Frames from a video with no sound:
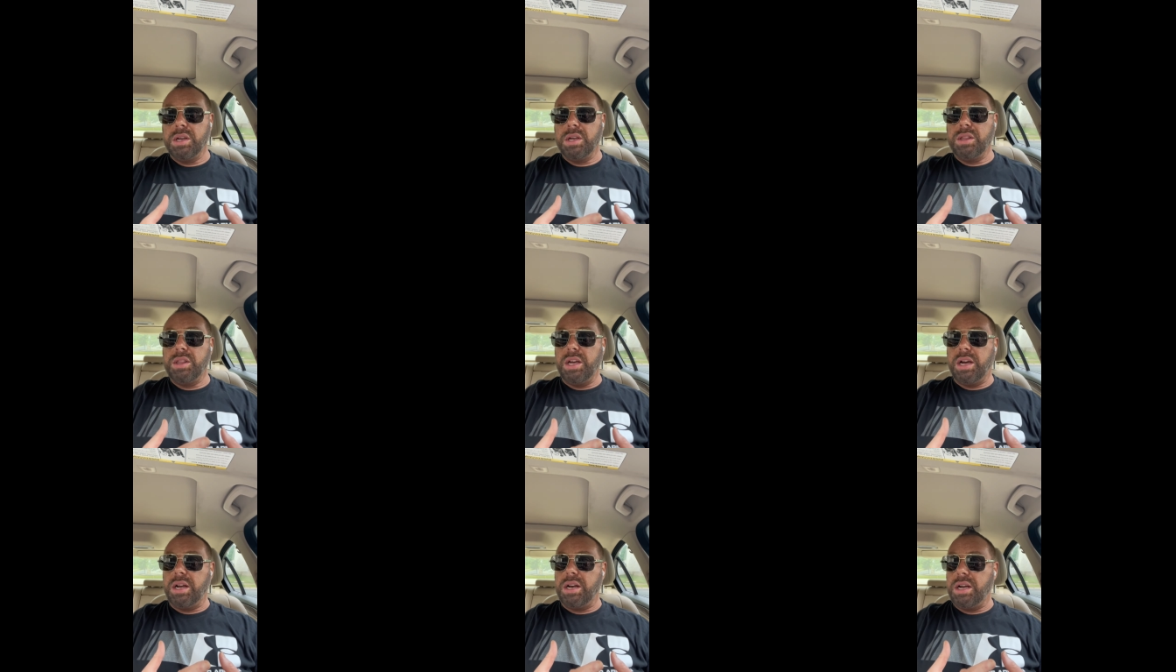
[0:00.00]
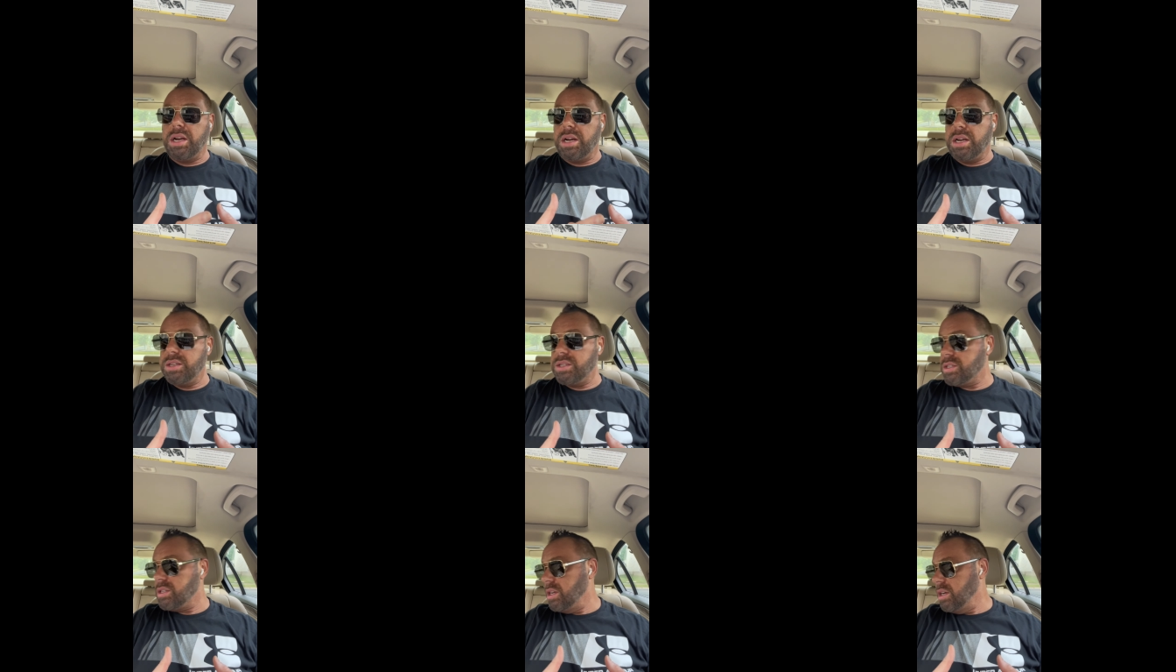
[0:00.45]
that
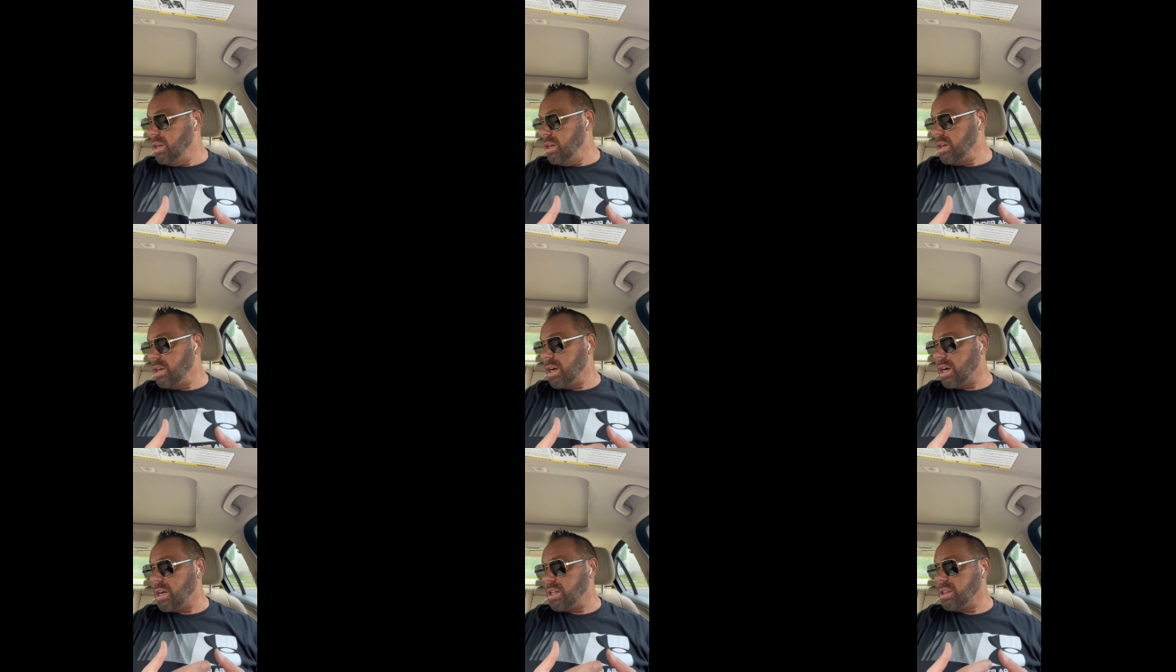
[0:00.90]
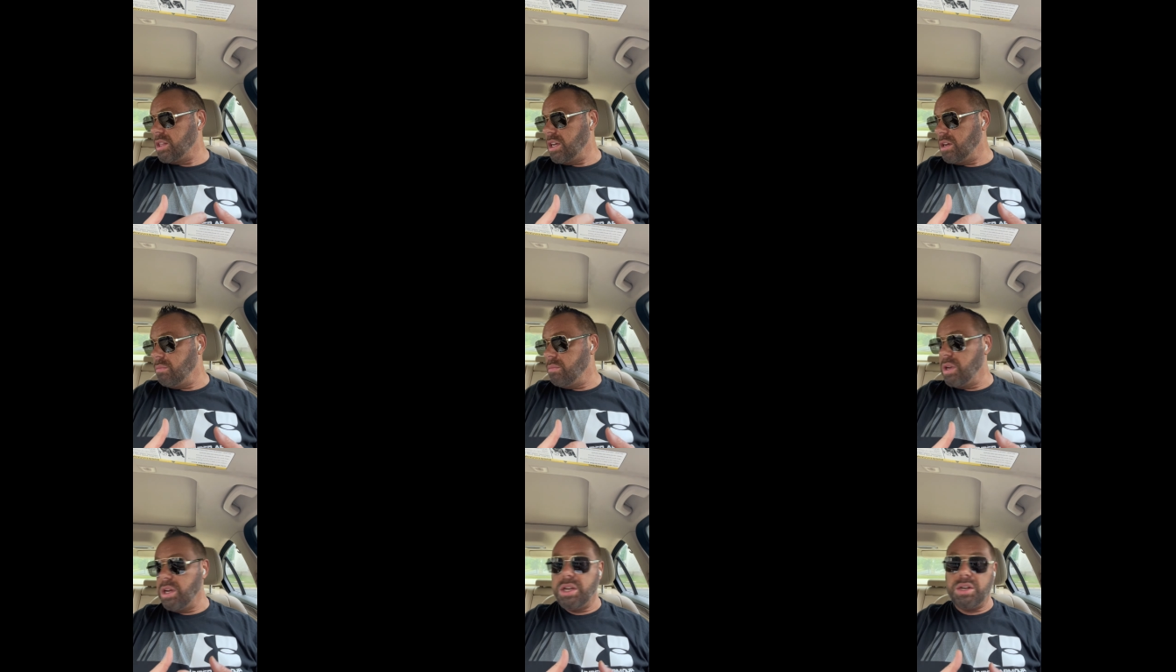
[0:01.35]
has got
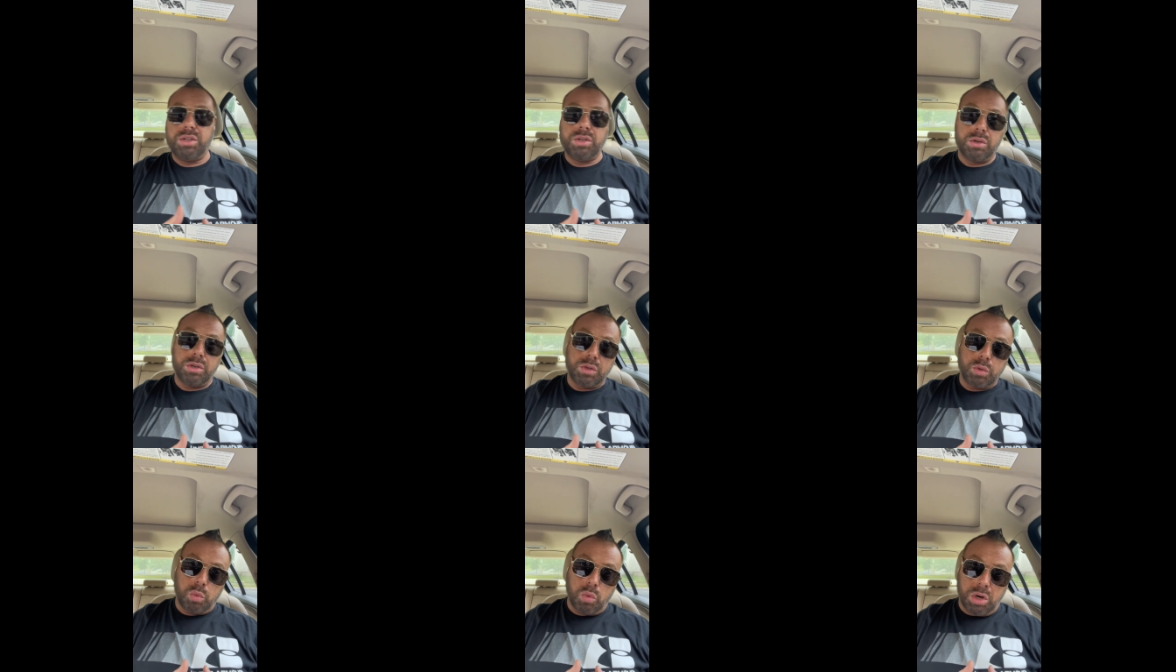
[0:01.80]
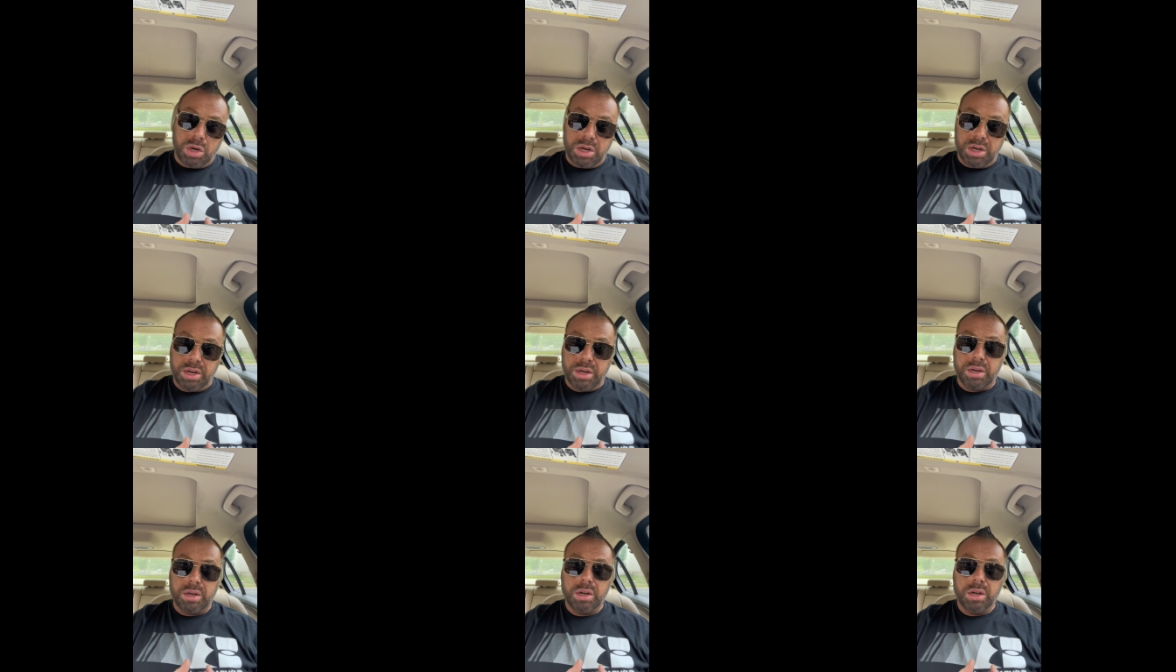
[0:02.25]
them
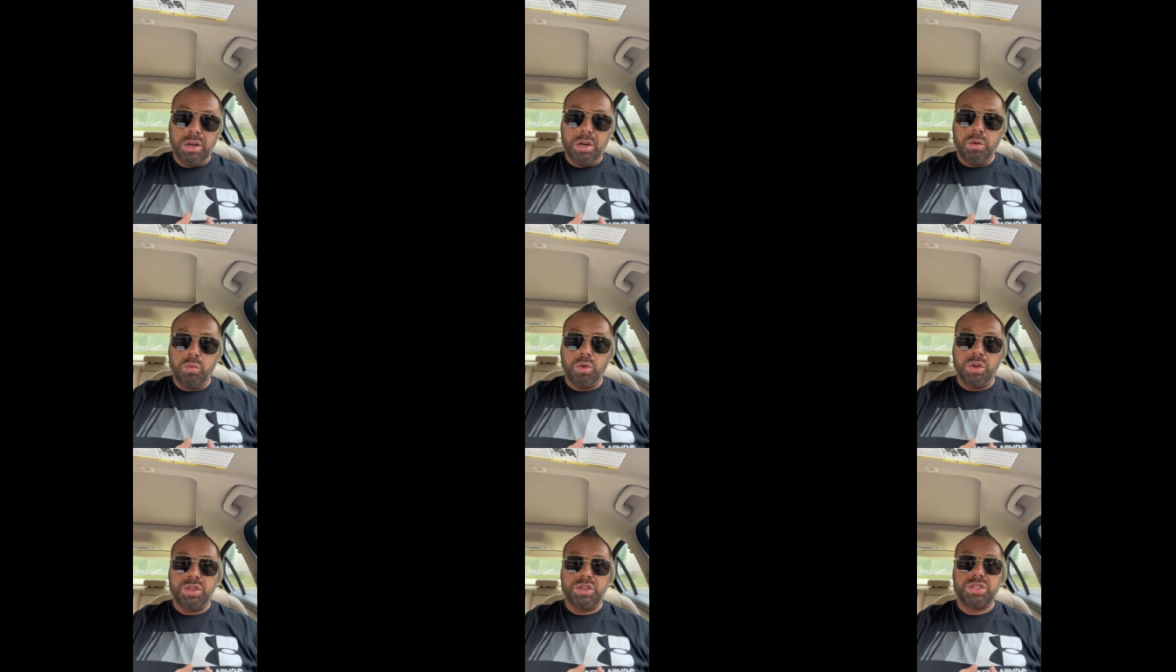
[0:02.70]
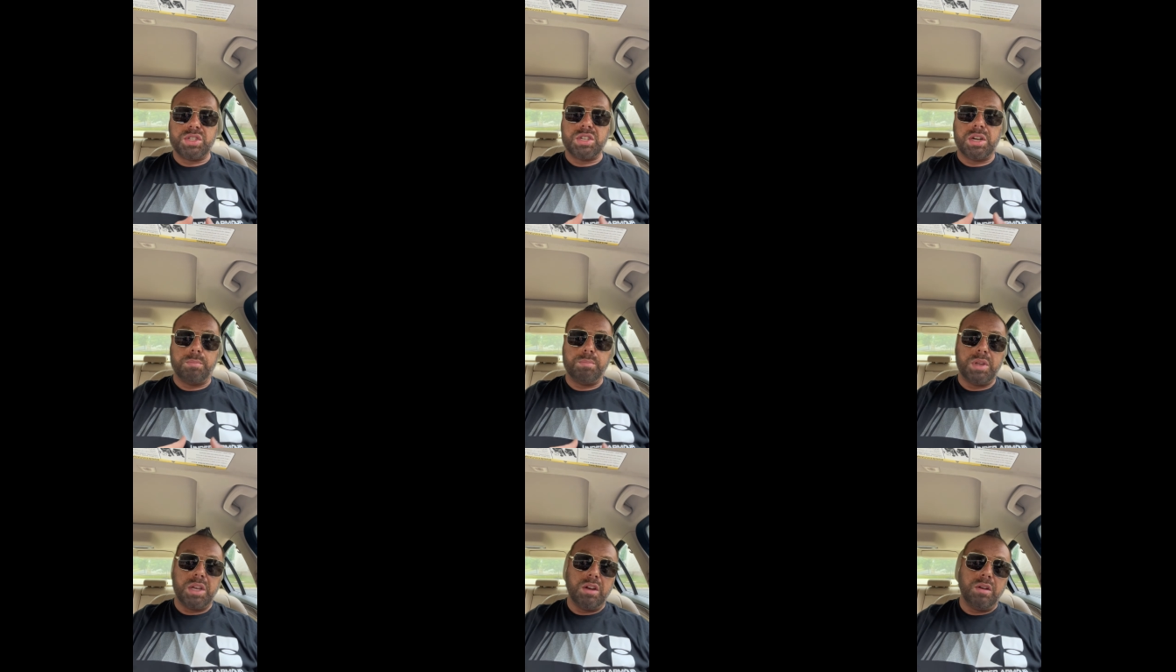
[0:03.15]
intertwined with
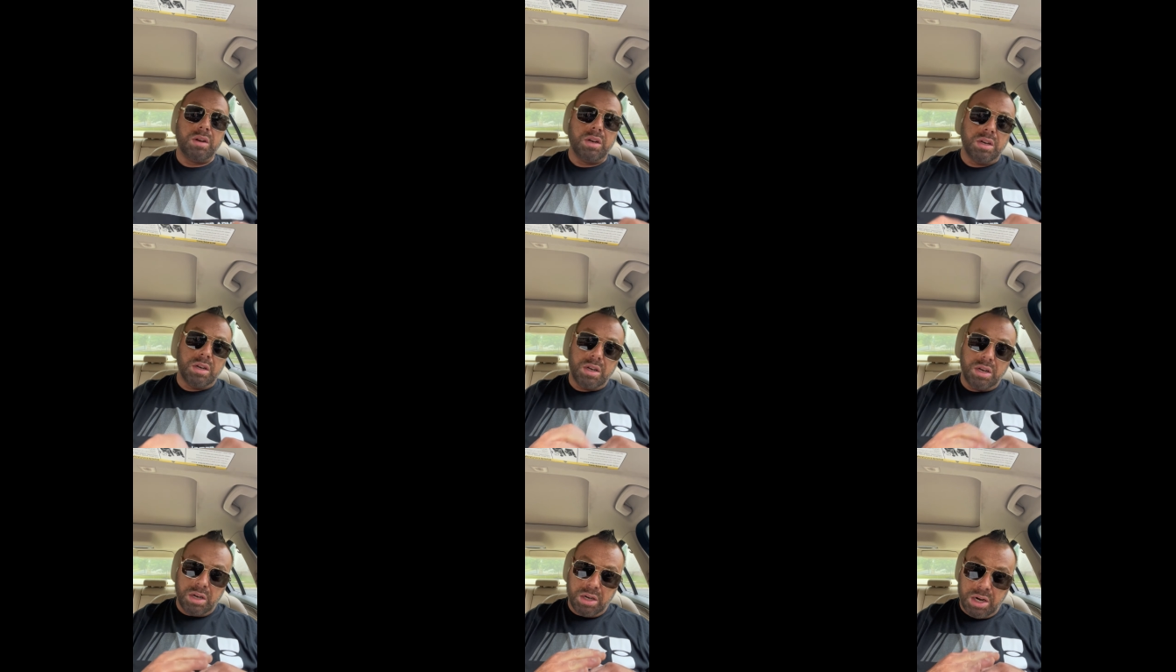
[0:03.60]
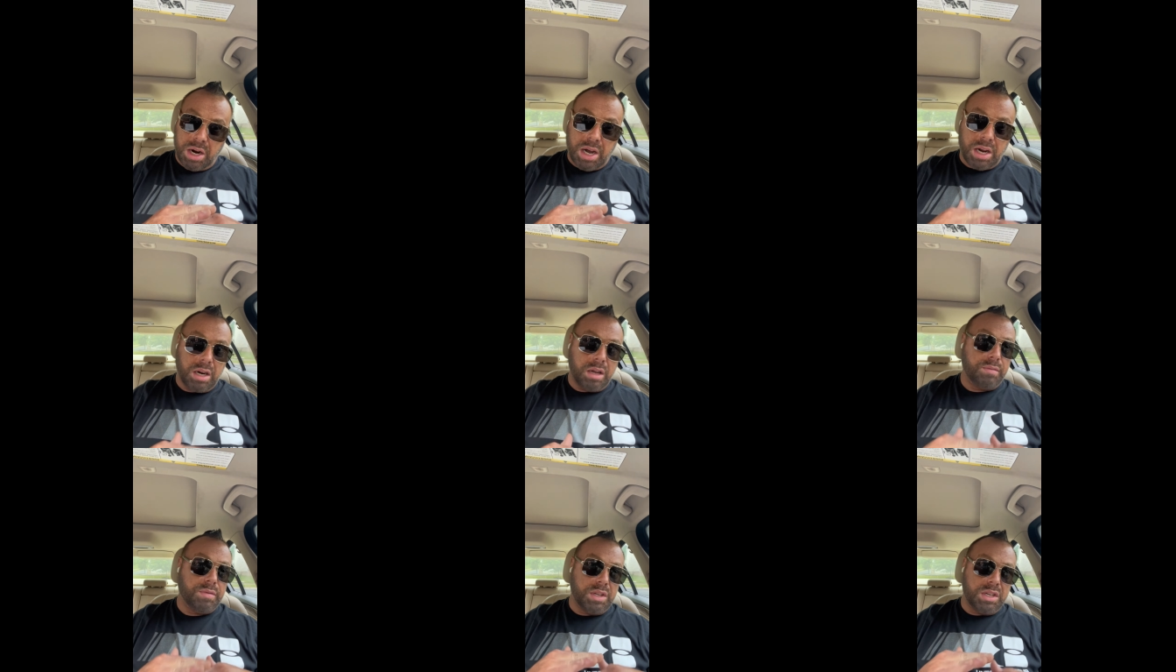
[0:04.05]
something
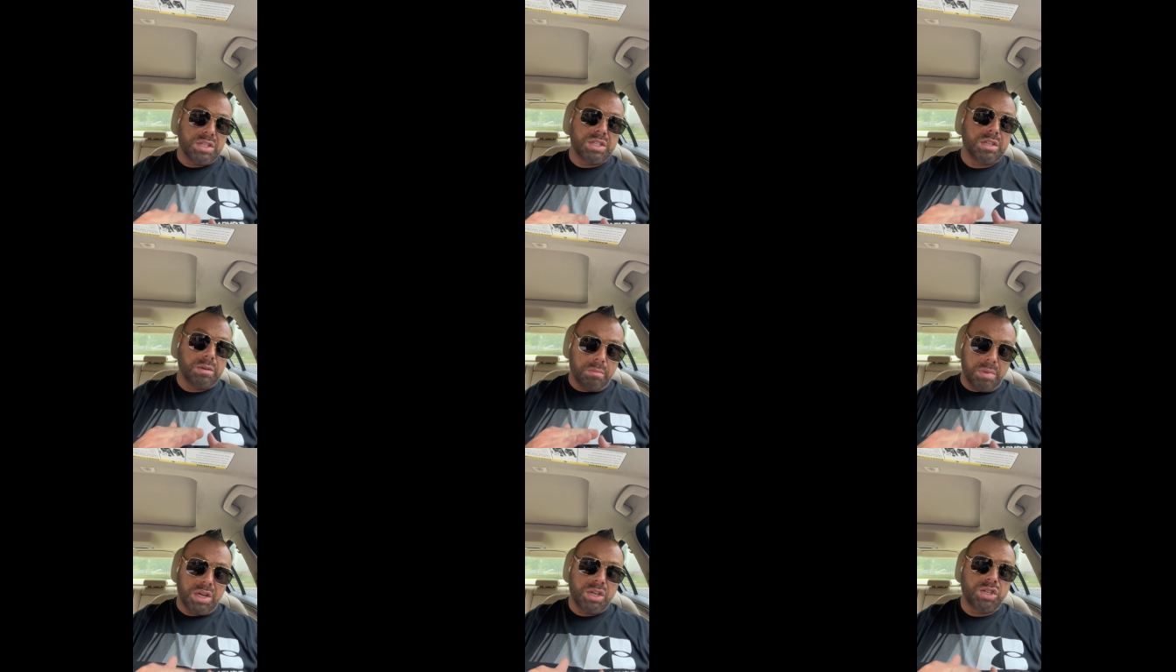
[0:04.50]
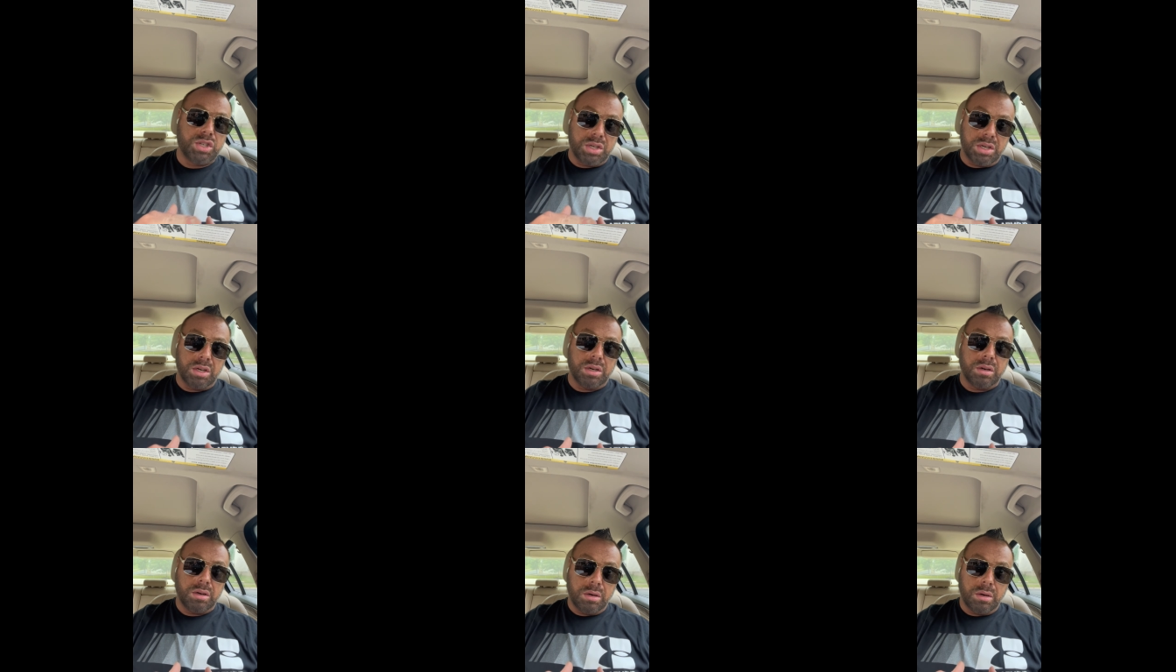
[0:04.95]
not of this
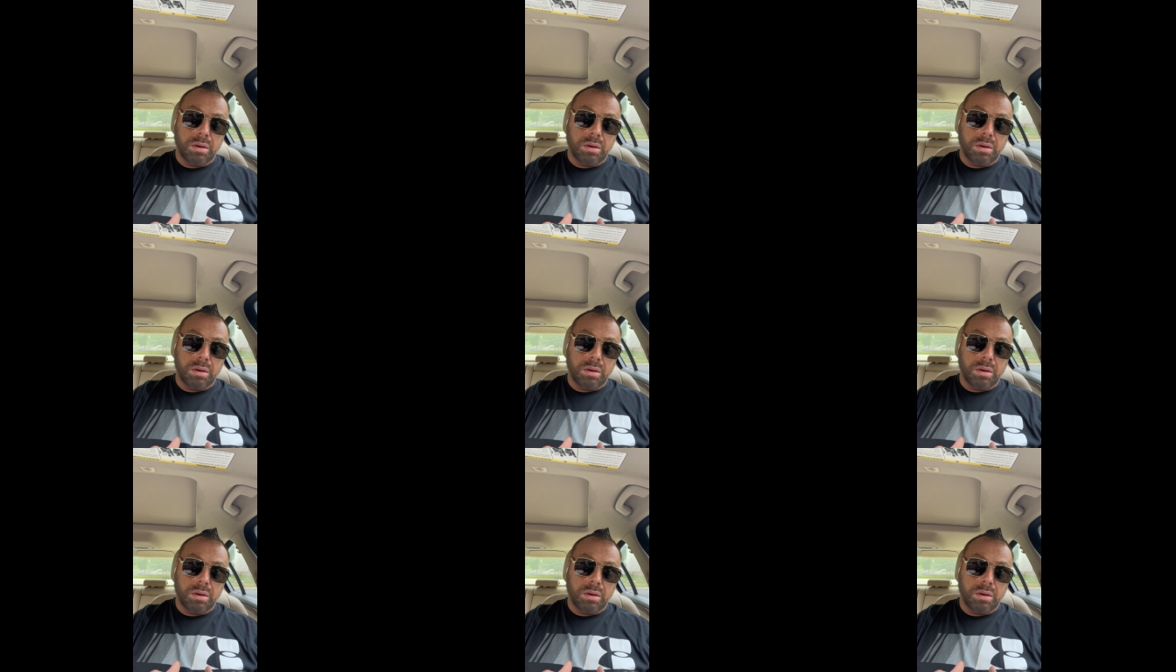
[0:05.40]
dimension,